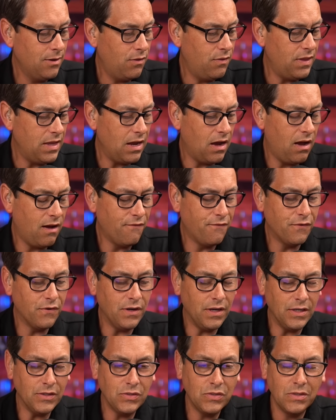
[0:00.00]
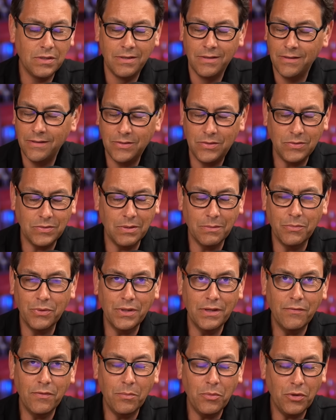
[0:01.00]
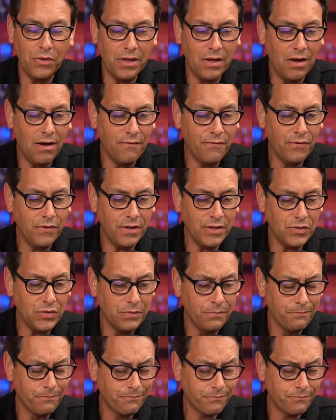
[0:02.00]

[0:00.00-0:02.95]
they offered us, this is unbelievable, they offered us